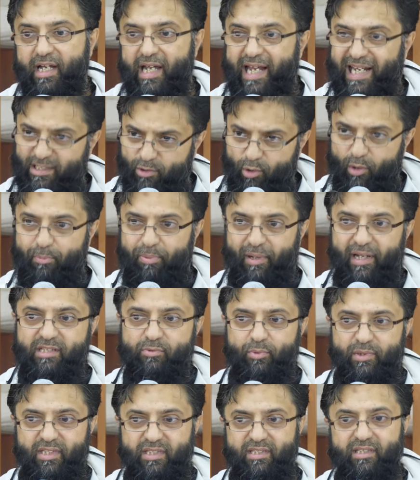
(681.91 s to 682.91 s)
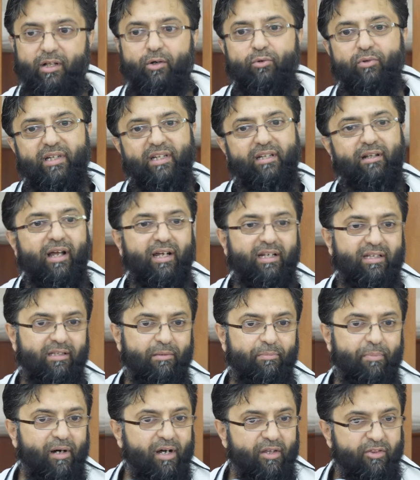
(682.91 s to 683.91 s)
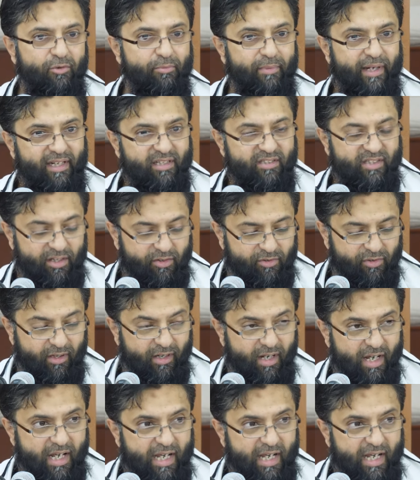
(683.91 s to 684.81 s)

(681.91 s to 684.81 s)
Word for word: into a place which is lowly like the bathroom, et cetera.